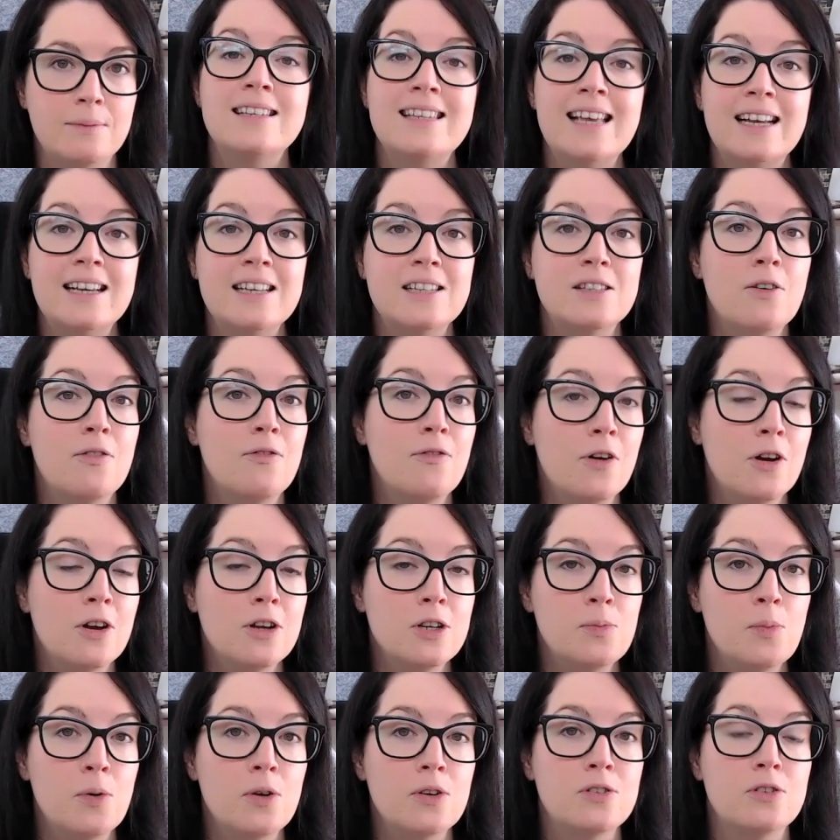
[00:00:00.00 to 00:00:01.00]
Zach is the
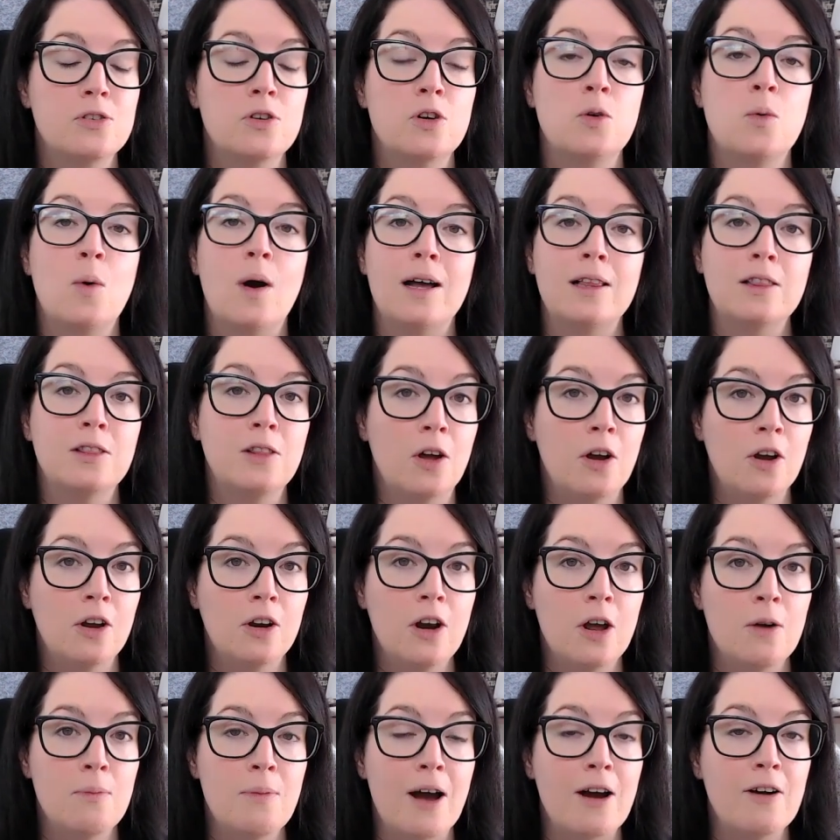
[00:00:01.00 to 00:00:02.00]
first person who I
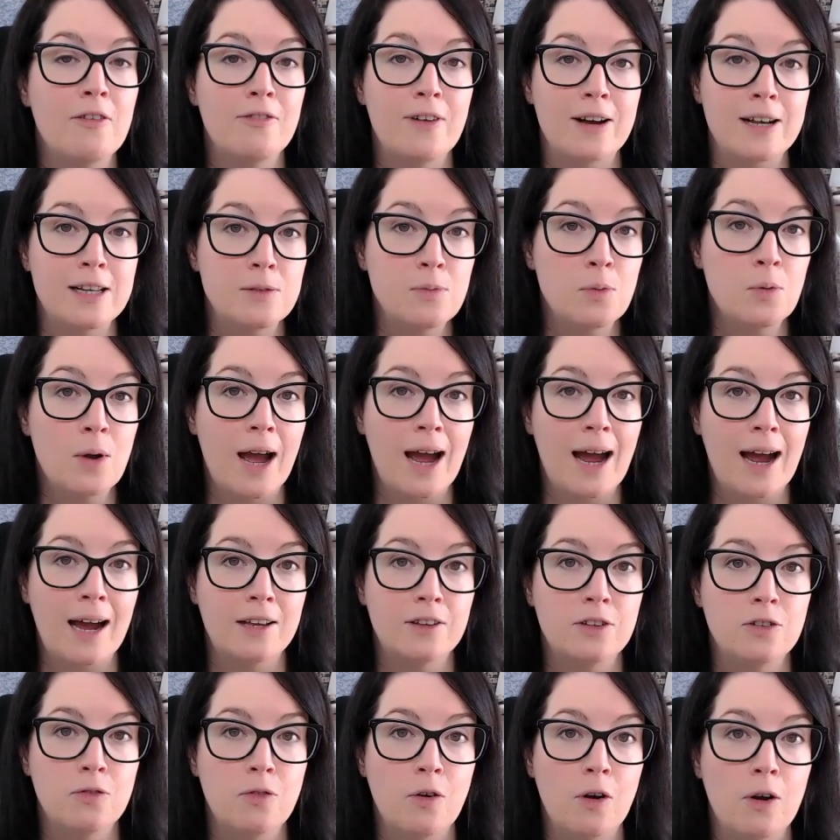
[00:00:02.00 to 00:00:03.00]
learned about Facebook
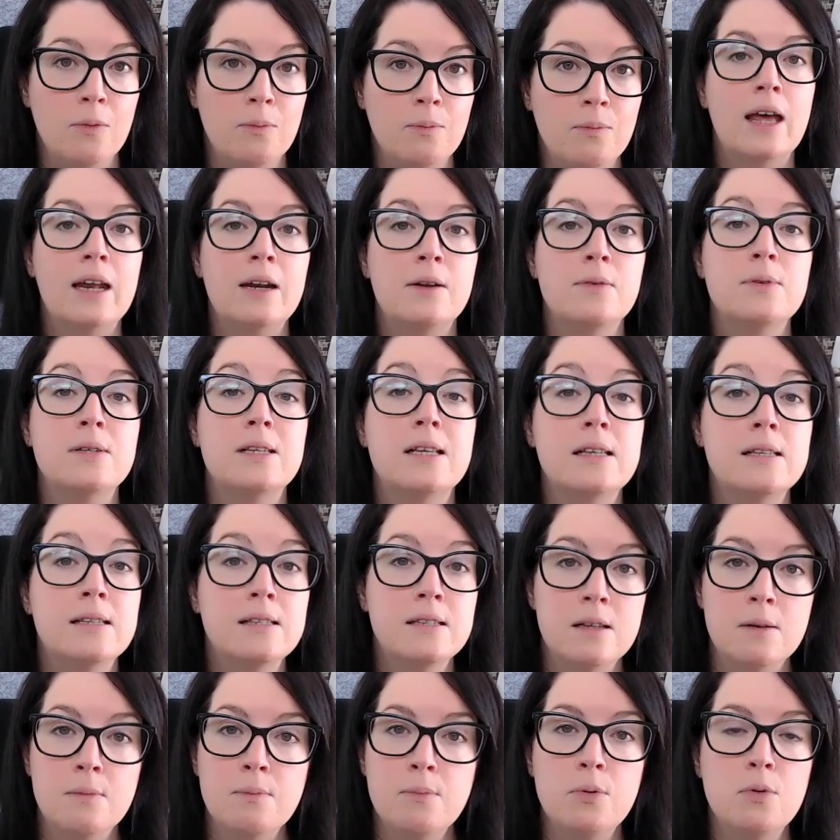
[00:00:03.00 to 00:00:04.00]
ads from, and it was his
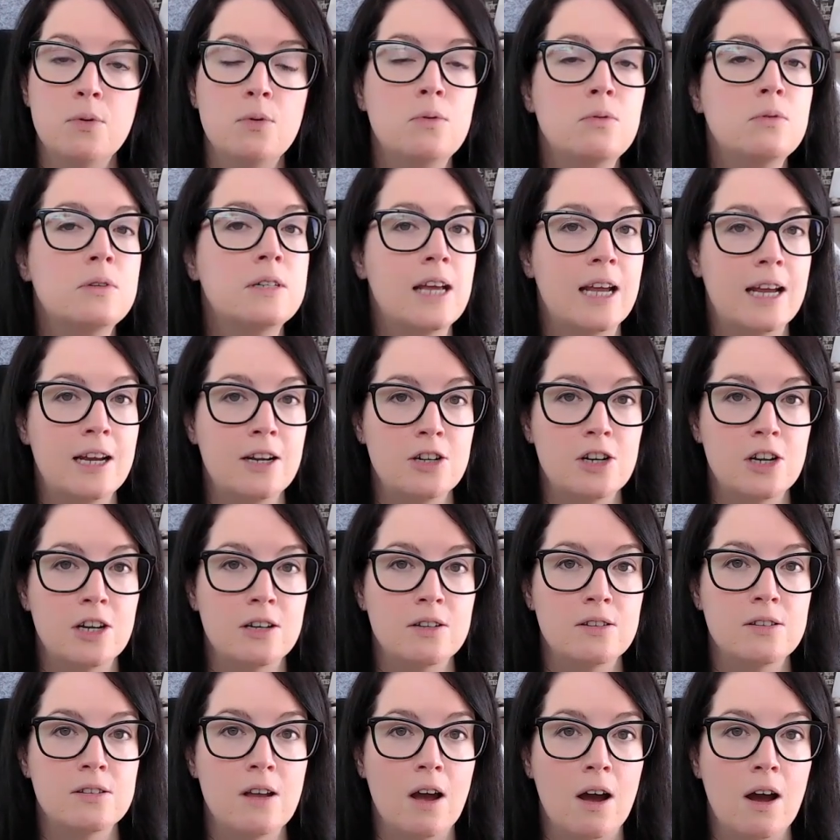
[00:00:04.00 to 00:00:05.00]
simple
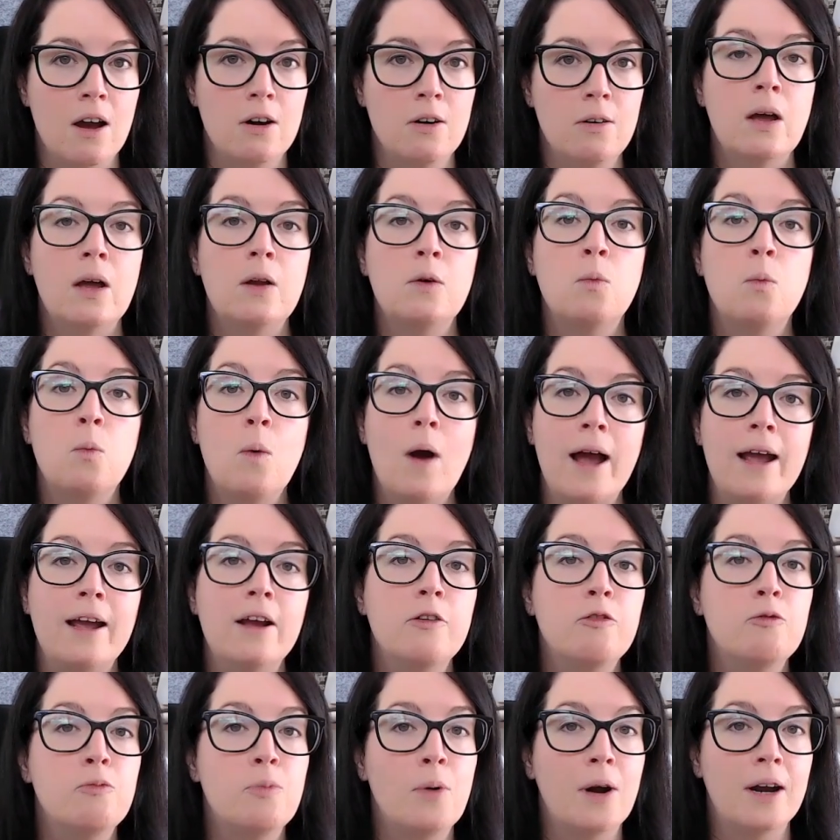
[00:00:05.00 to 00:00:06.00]
teaching style and way
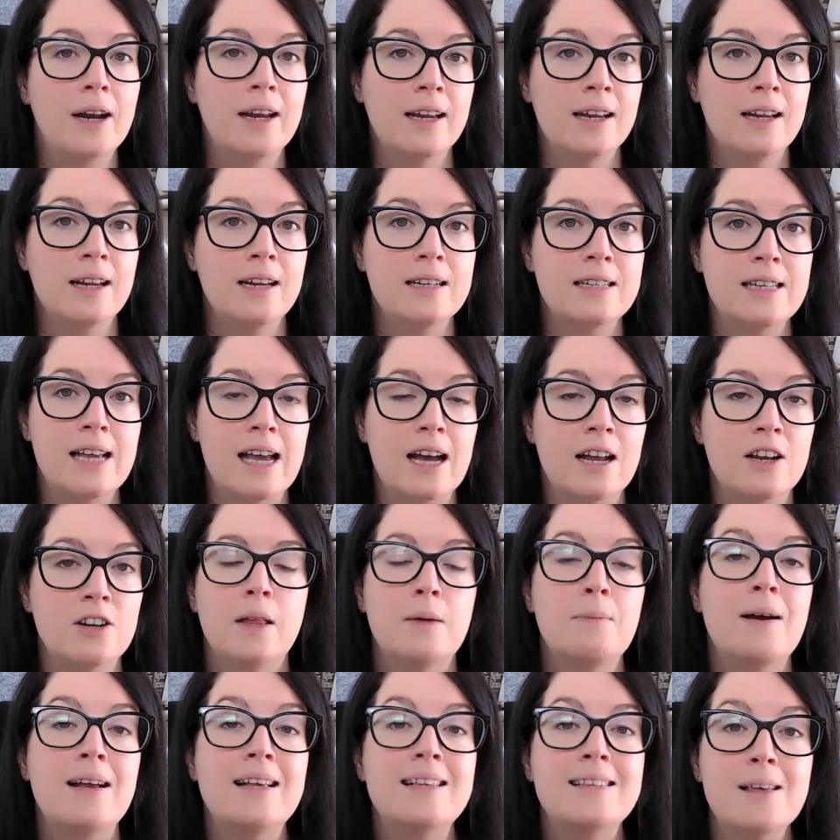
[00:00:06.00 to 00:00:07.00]
of breaking it down
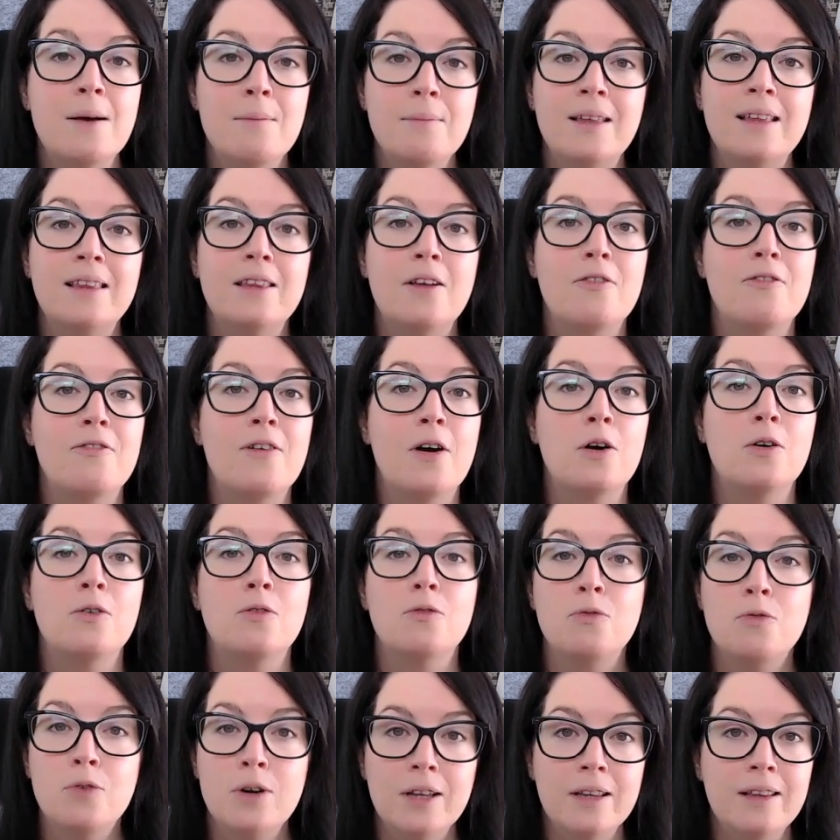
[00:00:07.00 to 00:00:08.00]
that made something that
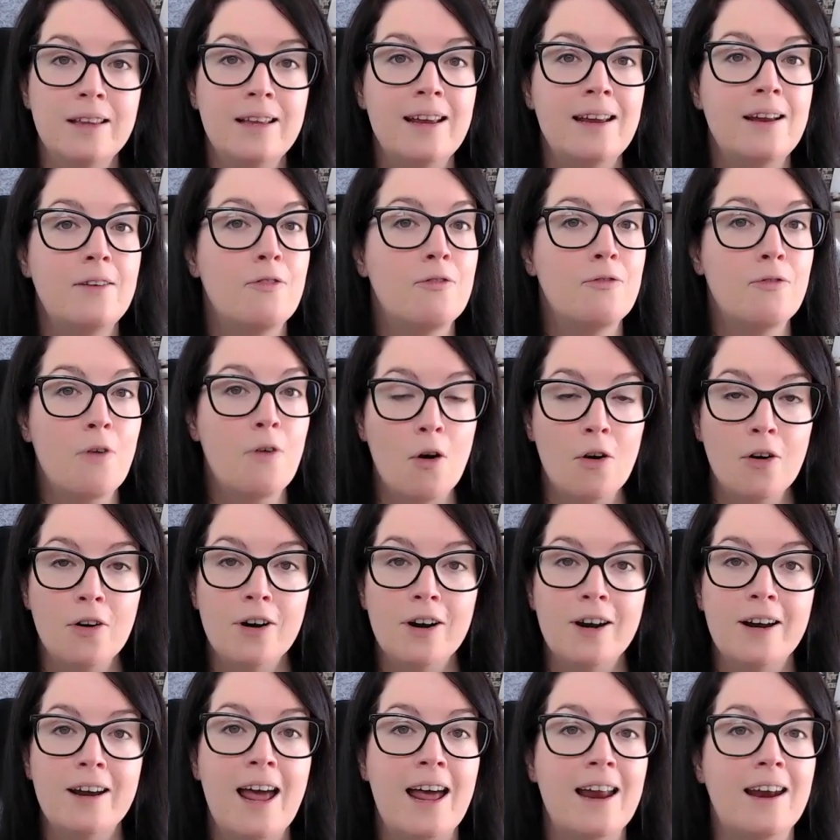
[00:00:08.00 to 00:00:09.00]
felt really
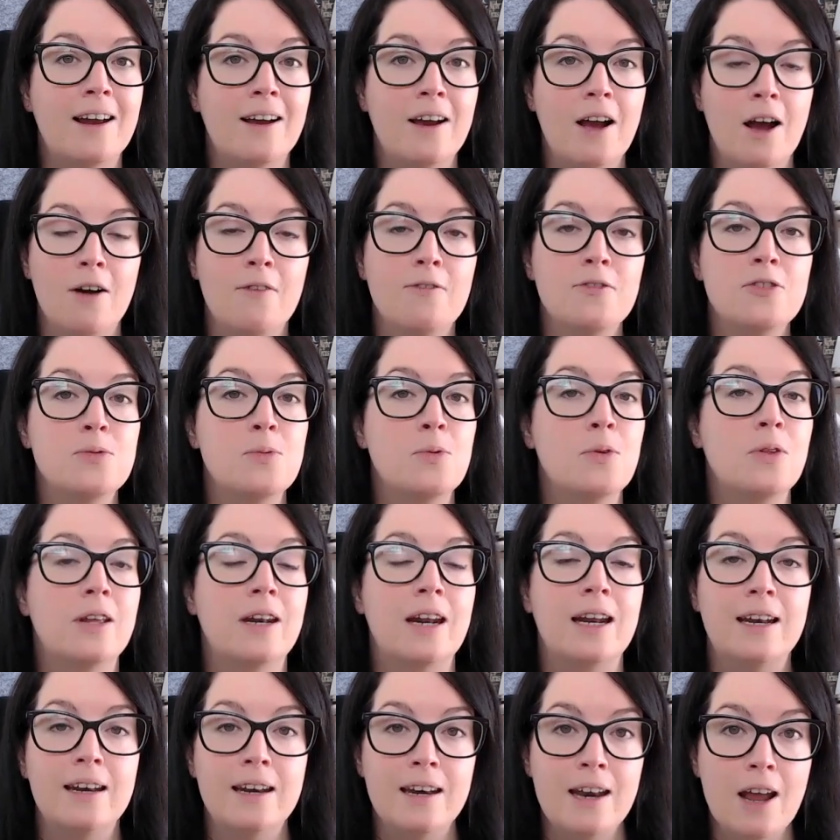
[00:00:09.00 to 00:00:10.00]
foreign and uncomfortable that
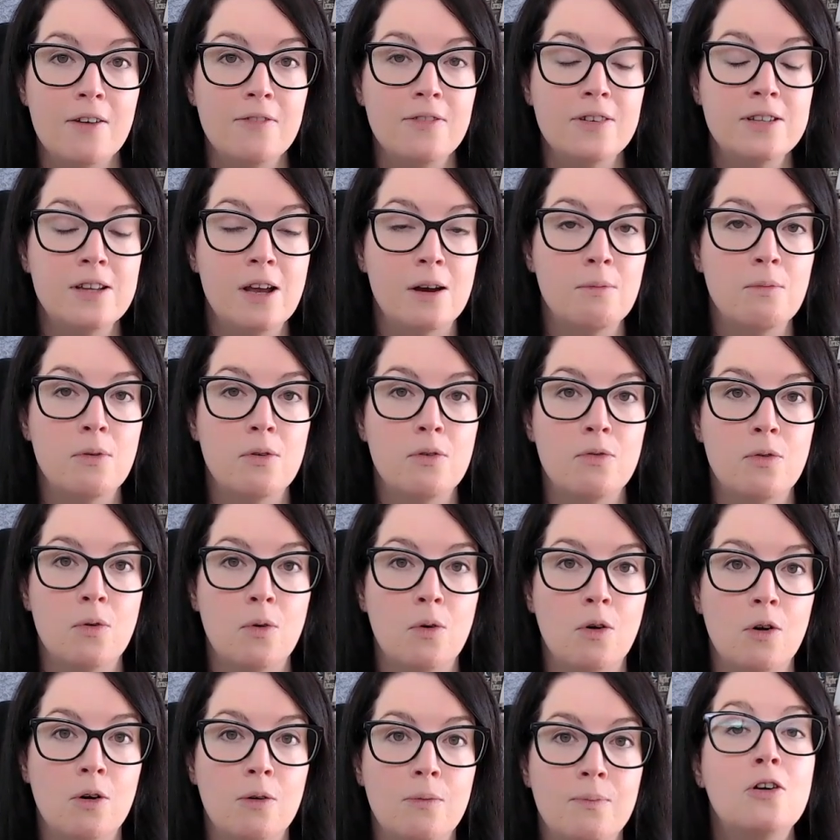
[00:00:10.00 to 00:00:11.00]
I'd never done
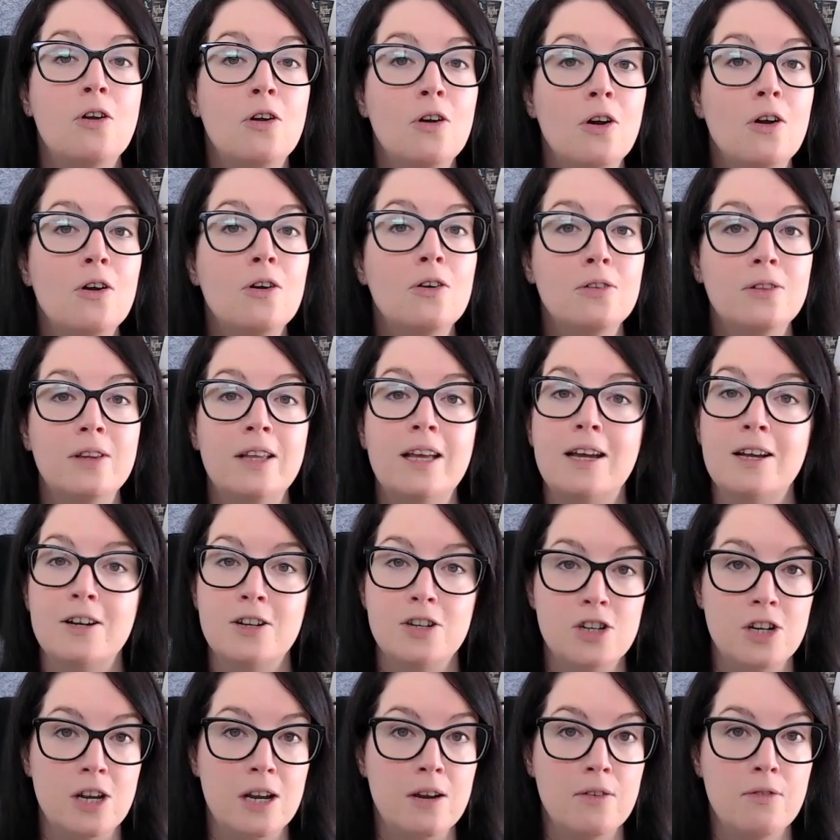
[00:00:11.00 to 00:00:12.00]
before, not only
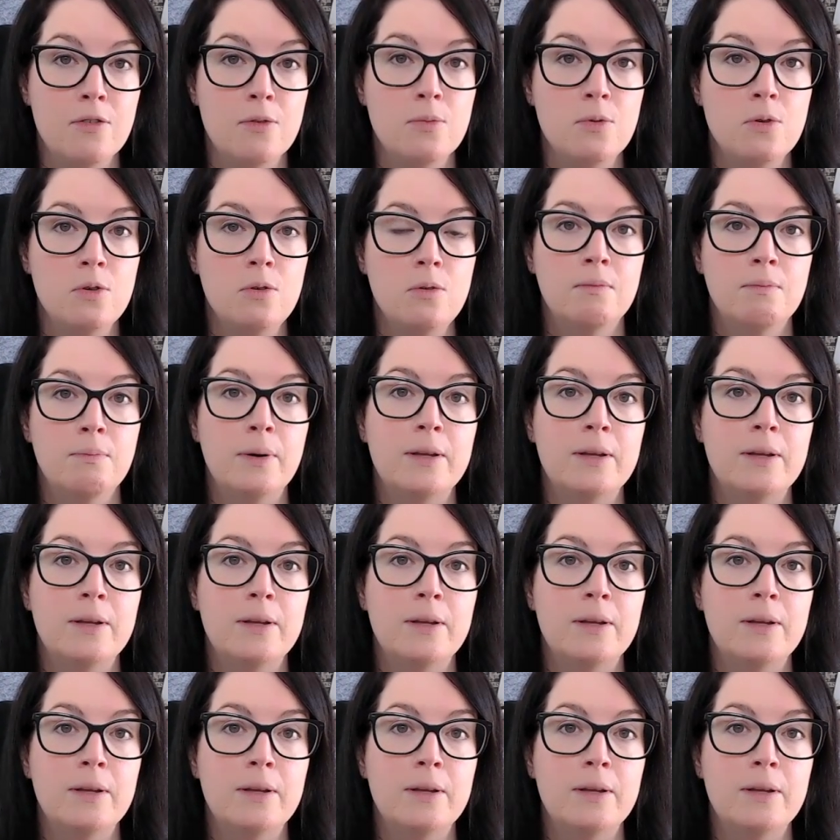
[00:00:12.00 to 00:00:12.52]
achievable,